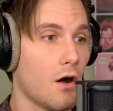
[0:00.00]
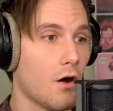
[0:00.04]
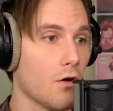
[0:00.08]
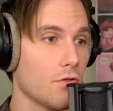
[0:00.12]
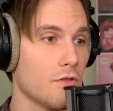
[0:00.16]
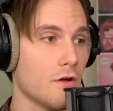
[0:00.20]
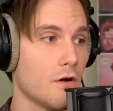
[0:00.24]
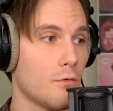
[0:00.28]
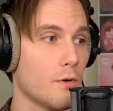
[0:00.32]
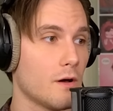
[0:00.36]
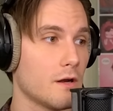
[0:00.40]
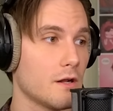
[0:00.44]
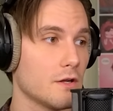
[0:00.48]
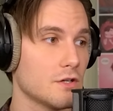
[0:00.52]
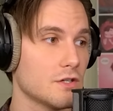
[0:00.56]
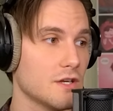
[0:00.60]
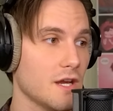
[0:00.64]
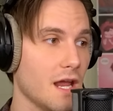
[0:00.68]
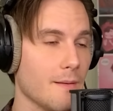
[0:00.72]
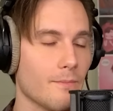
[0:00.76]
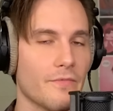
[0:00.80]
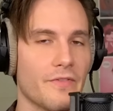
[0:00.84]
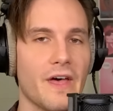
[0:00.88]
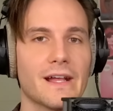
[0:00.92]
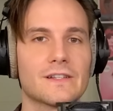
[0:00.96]
Oh no, what a
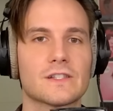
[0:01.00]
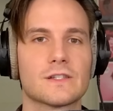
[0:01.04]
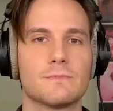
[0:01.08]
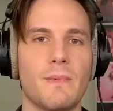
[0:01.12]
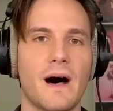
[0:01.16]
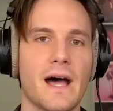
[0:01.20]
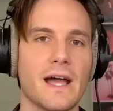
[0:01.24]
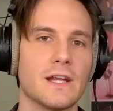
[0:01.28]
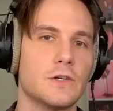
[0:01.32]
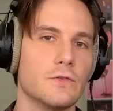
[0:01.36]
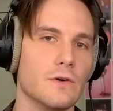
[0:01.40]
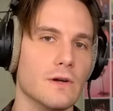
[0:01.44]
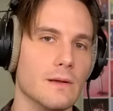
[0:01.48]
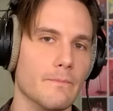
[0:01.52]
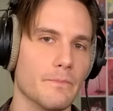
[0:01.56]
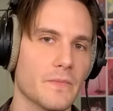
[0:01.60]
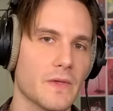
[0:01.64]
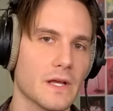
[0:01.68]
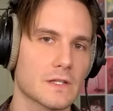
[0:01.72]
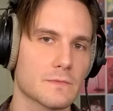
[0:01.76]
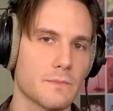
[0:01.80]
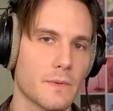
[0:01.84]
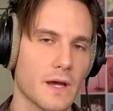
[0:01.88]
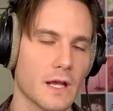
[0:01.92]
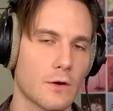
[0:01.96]
shame. That's my dream.
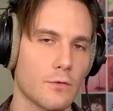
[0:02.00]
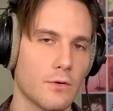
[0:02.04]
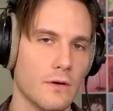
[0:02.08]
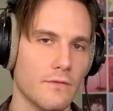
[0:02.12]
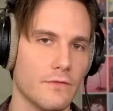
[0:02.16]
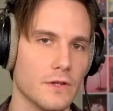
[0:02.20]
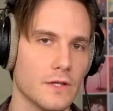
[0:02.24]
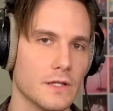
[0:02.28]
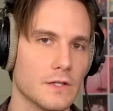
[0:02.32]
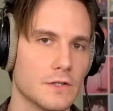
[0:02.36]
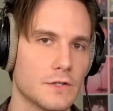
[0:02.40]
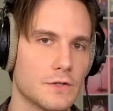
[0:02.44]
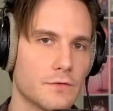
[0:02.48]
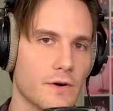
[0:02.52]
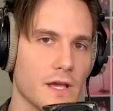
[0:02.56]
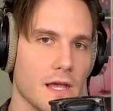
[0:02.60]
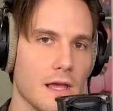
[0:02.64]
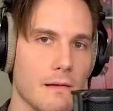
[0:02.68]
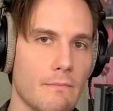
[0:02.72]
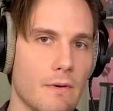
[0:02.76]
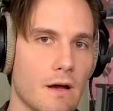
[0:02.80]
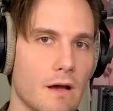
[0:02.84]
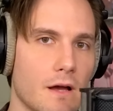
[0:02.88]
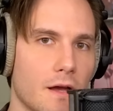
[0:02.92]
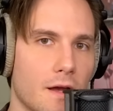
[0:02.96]
That's my equivalent
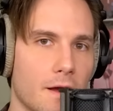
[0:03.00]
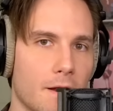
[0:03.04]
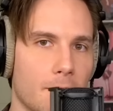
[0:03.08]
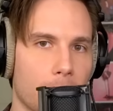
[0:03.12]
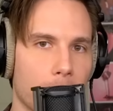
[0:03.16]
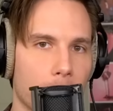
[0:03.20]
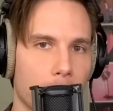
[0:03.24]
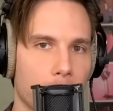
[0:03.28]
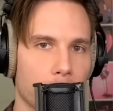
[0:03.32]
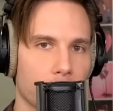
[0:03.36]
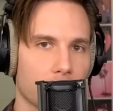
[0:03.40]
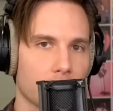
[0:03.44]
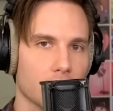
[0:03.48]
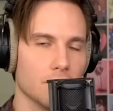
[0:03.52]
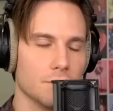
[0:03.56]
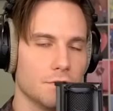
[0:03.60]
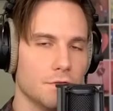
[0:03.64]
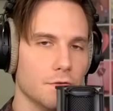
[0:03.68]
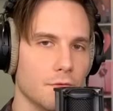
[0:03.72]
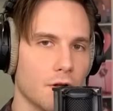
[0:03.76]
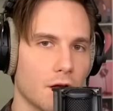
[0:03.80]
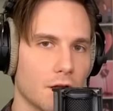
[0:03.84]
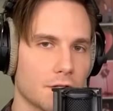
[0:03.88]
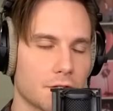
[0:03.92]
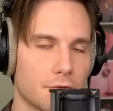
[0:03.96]
dream.
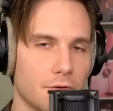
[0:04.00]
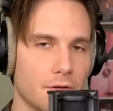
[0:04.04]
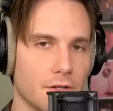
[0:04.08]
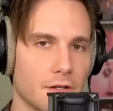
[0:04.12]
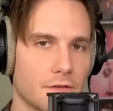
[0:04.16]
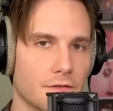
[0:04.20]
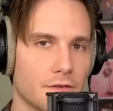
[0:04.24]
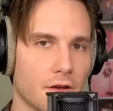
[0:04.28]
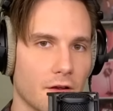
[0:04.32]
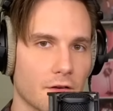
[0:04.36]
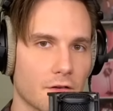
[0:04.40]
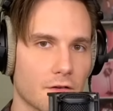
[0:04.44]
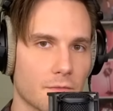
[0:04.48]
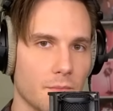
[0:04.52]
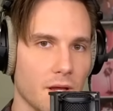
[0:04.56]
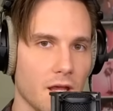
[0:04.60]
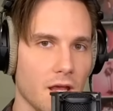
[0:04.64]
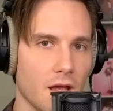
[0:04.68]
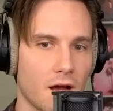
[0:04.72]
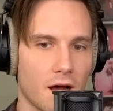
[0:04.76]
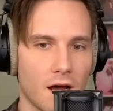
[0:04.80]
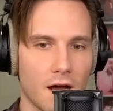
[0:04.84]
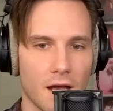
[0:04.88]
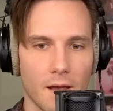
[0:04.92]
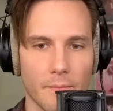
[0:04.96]
Do not criticize me,
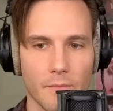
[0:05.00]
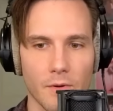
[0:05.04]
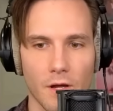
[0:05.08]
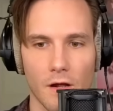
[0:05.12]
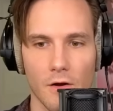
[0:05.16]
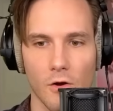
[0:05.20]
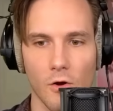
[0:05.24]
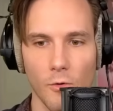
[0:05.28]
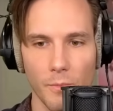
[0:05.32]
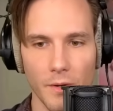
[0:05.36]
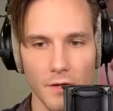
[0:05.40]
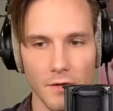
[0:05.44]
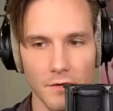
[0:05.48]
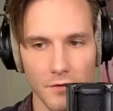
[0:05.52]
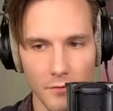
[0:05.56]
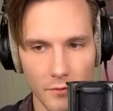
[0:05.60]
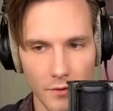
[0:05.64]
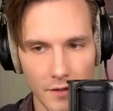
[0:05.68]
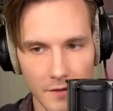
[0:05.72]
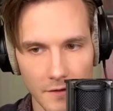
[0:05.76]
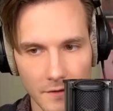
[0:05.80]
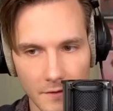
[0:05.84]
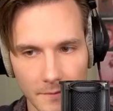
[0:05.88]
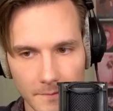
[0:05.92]
I am not open to it.